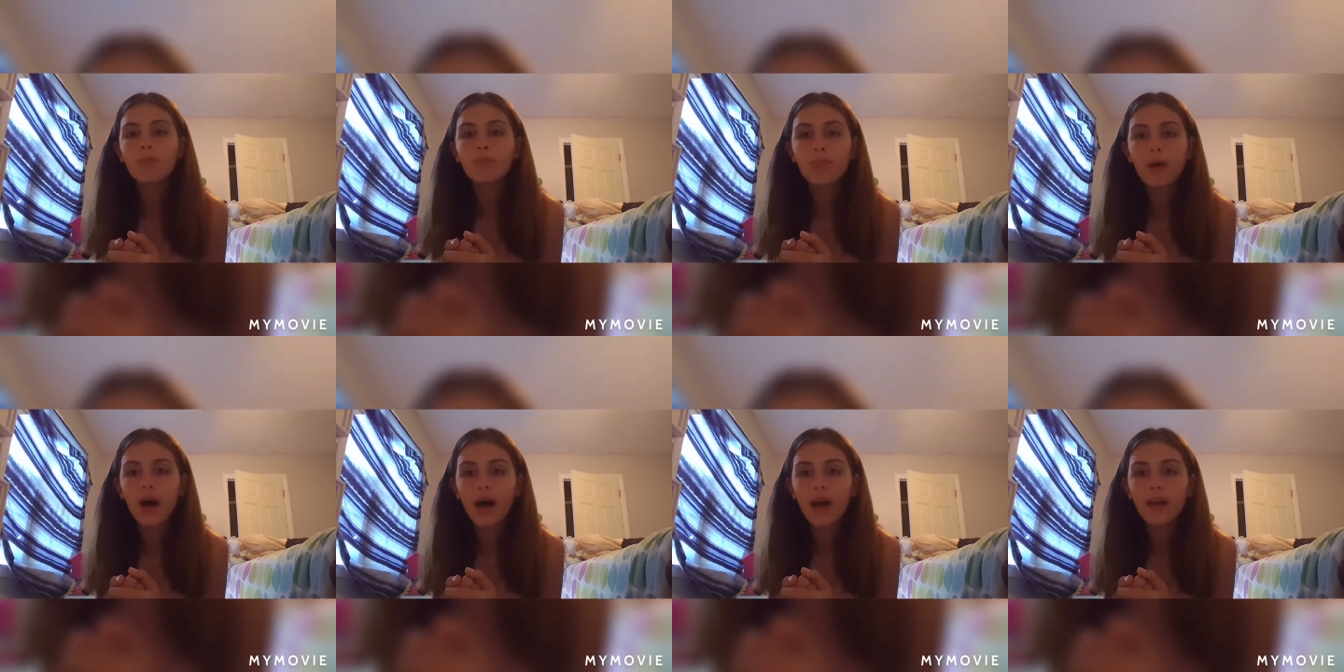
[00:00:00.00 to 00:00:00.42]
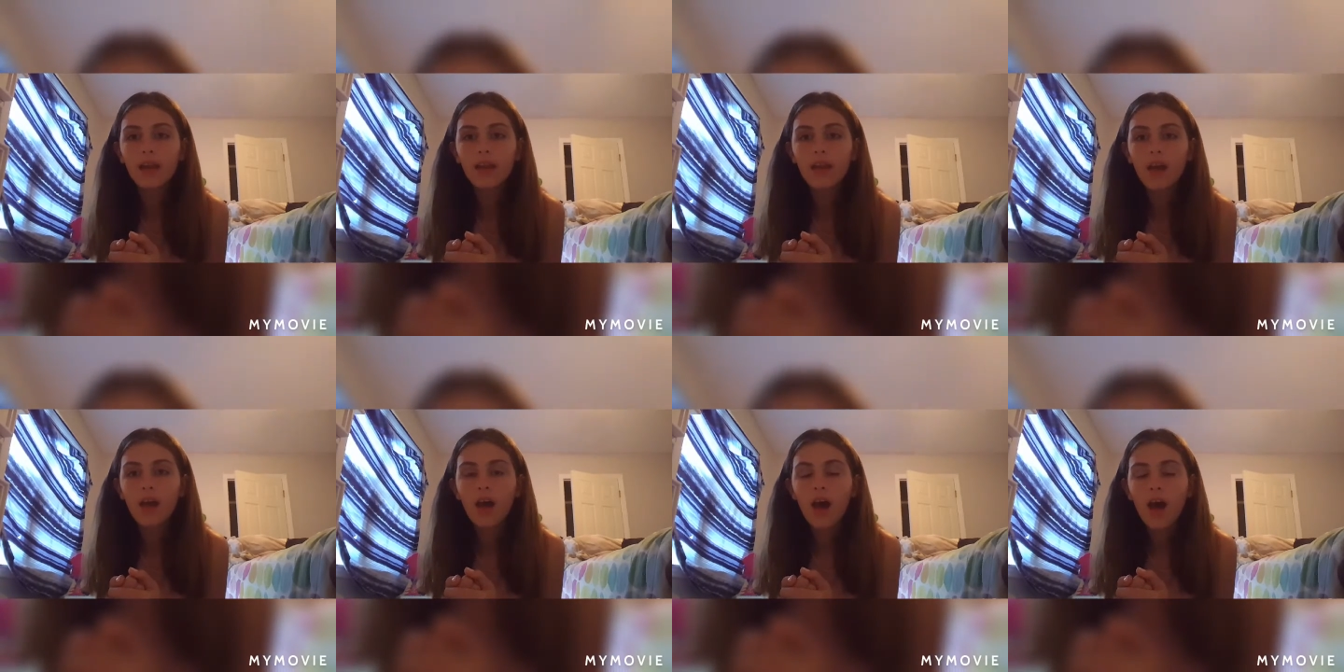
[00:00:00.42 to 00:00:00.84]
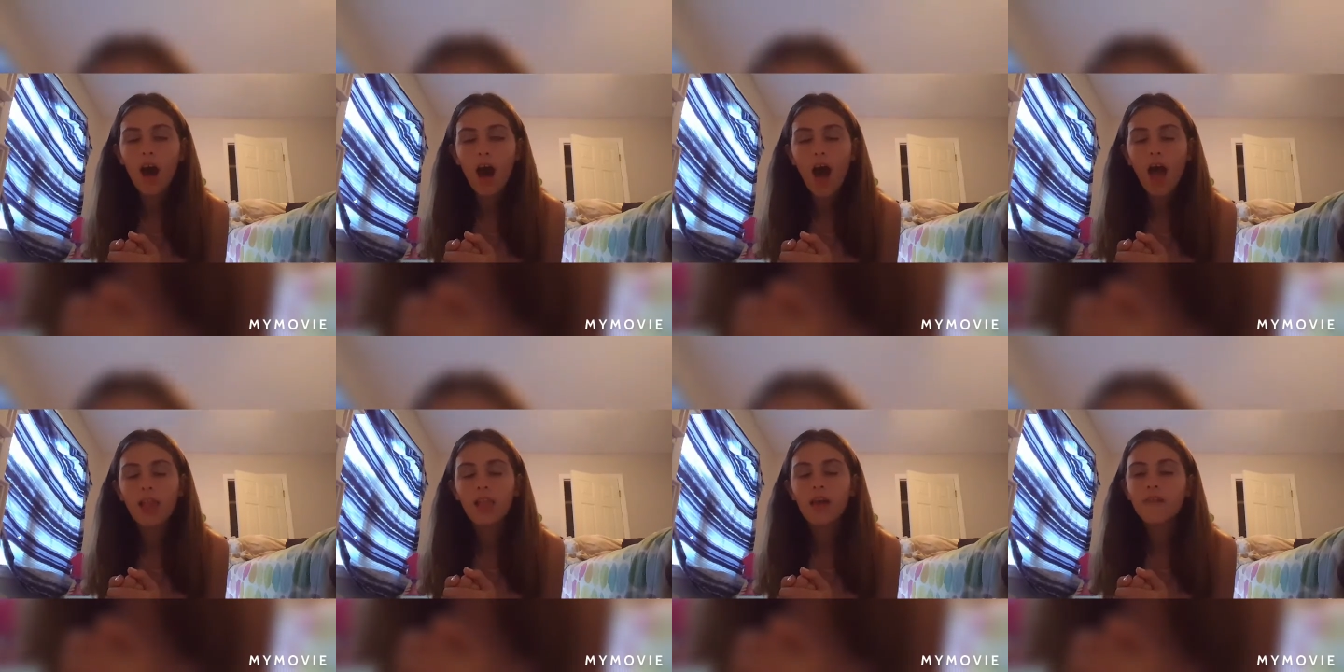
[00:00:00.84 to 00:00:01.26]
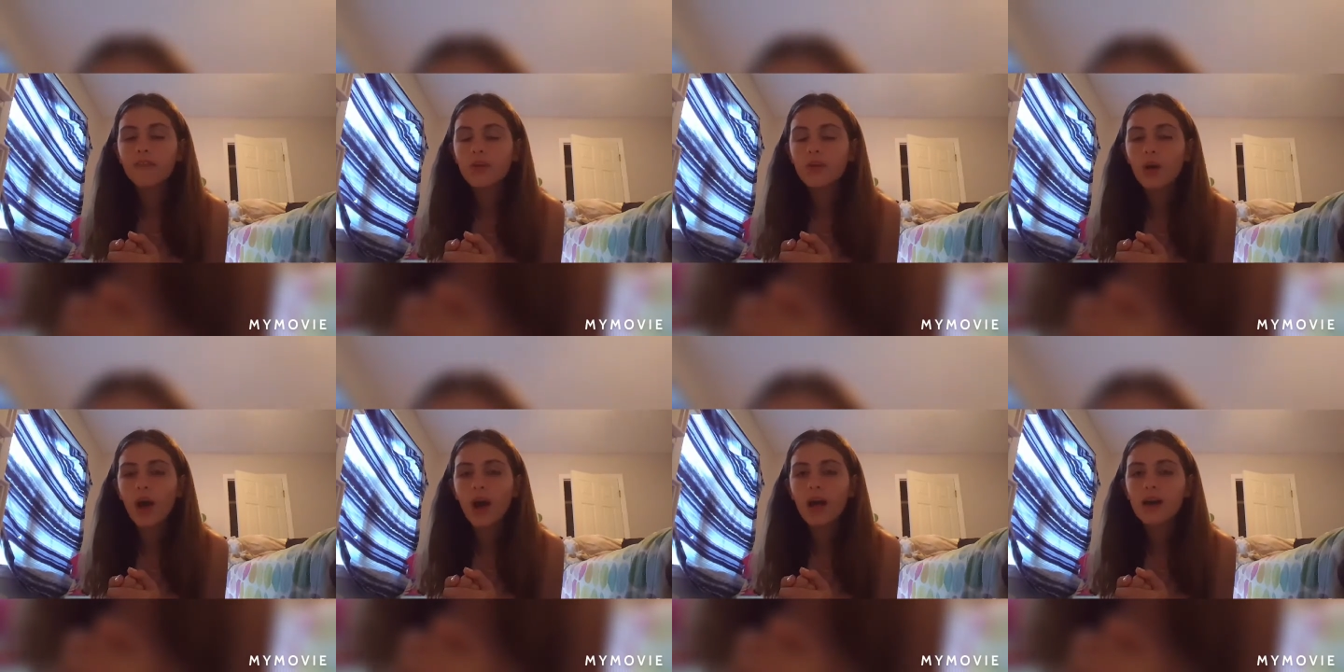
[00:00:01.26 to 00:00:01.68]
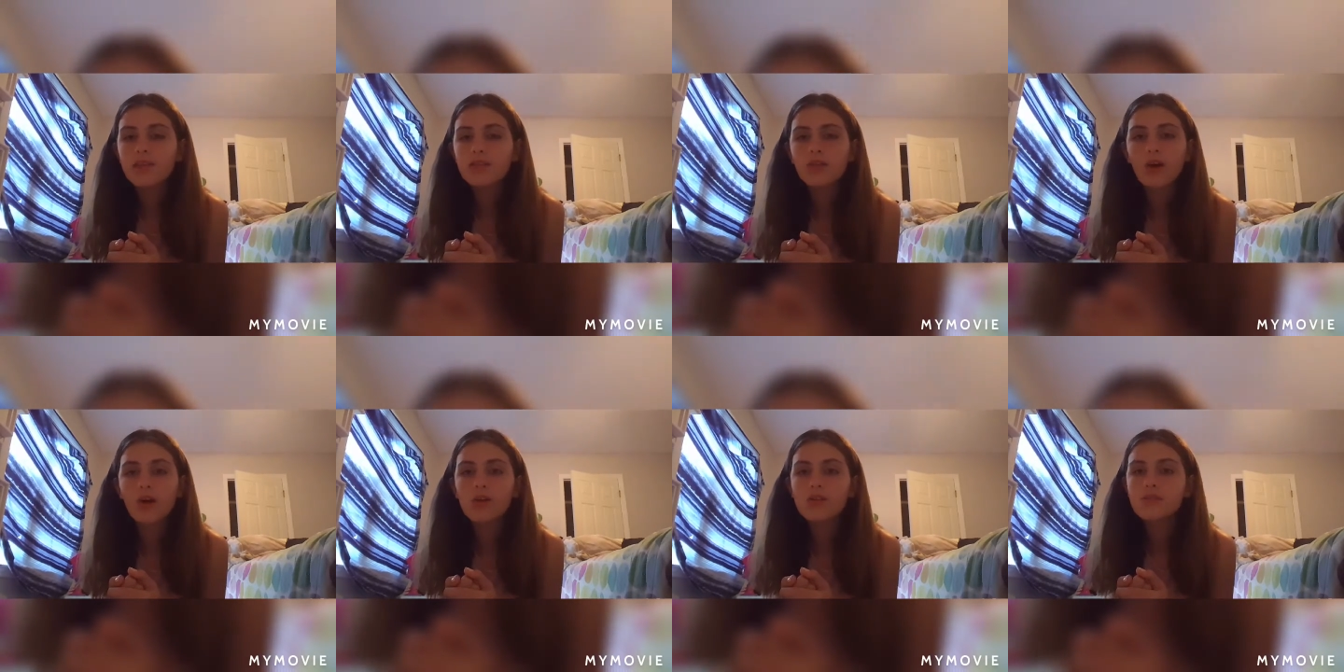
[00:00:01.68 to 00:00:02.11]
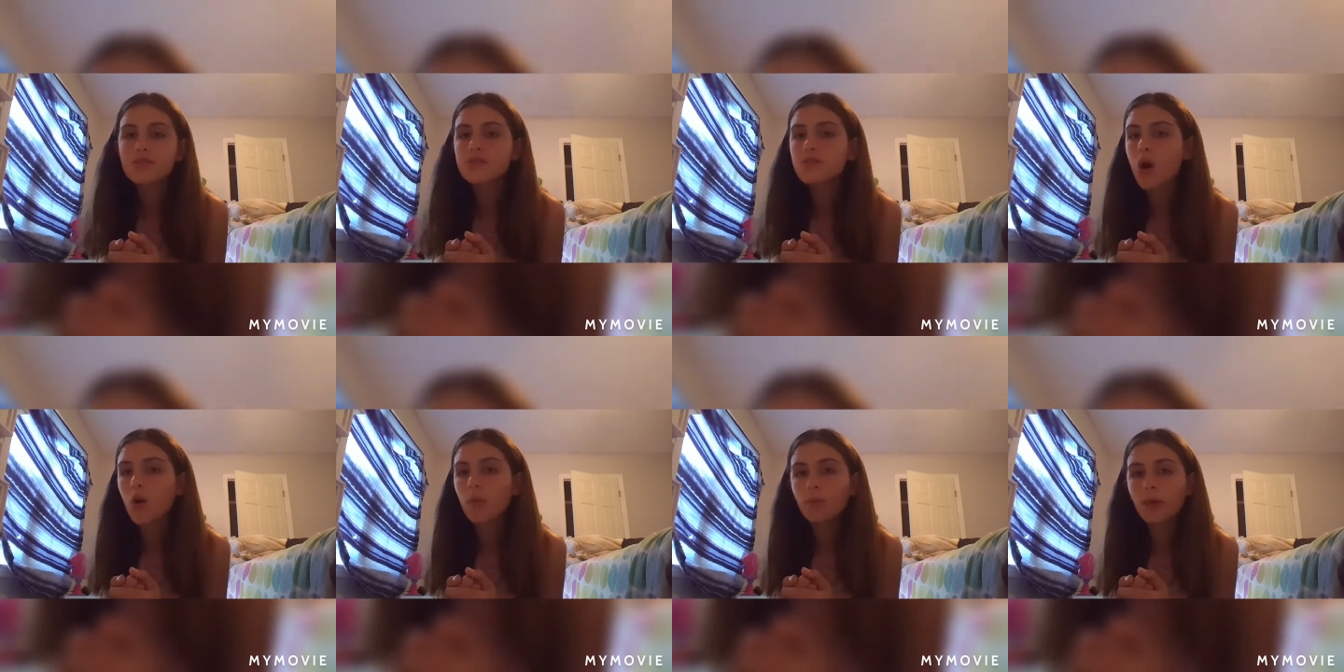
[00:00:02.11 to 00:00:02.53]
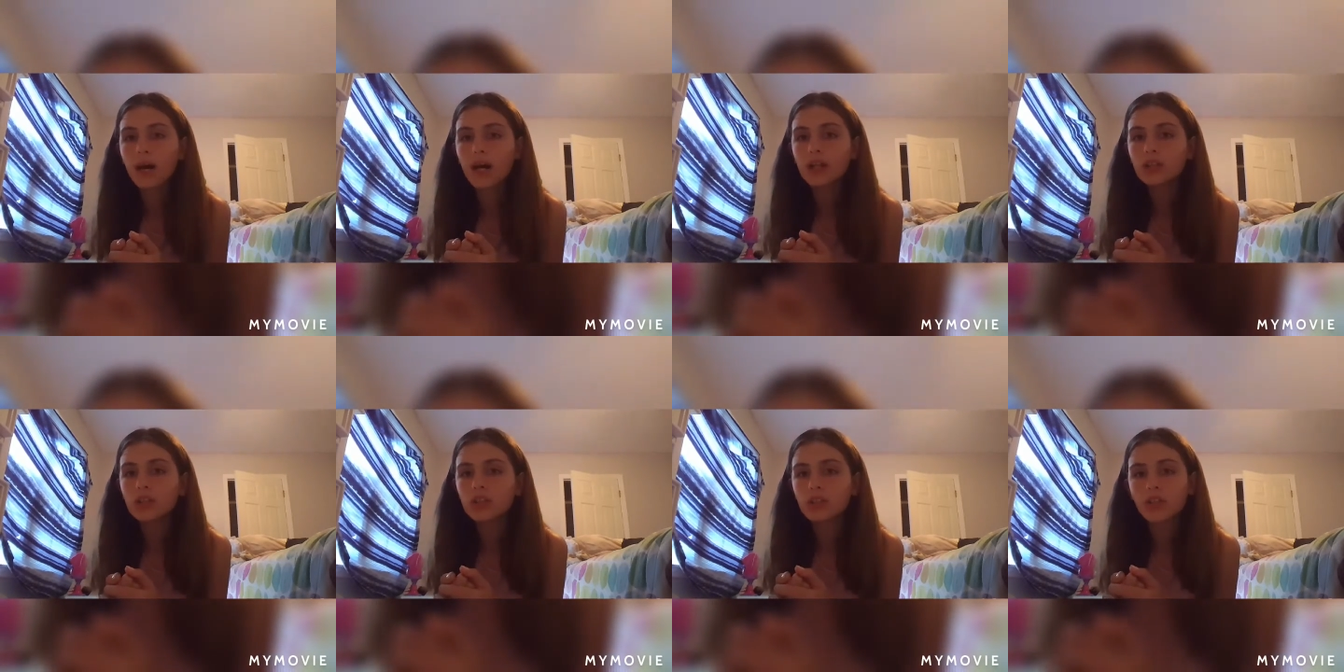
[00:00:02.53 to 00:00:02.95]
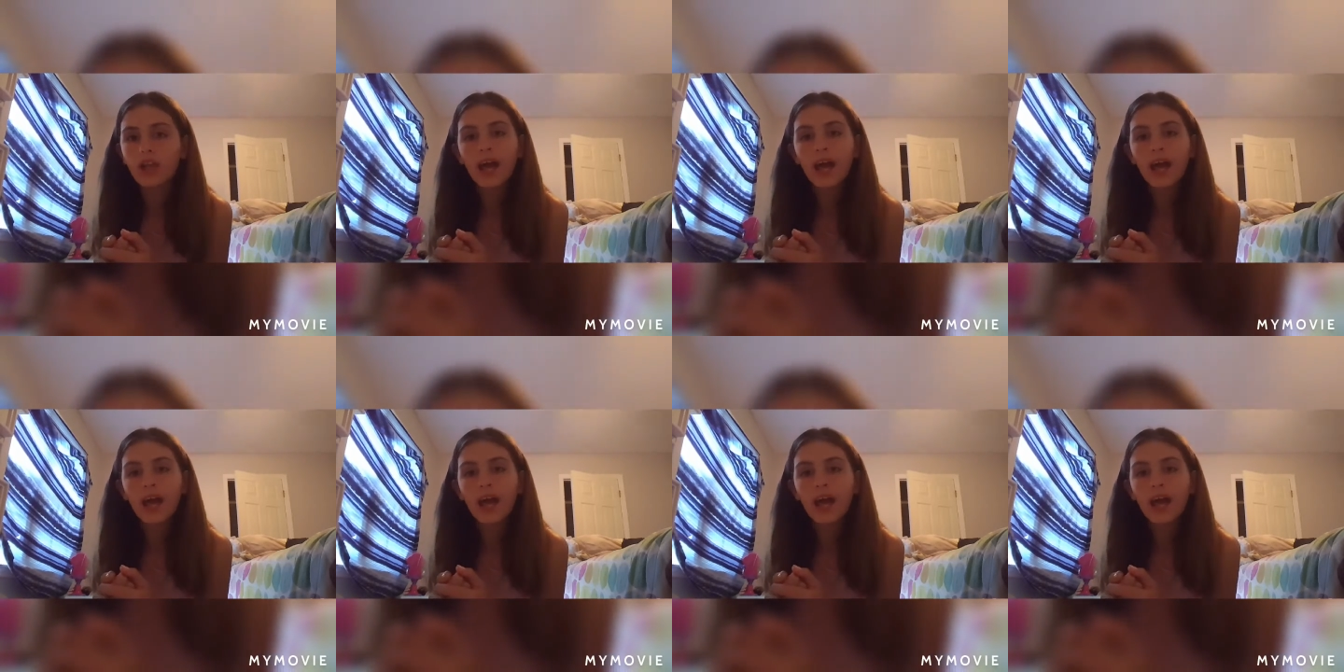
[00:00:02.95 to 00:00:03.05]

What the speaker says: But I love you guys all so much.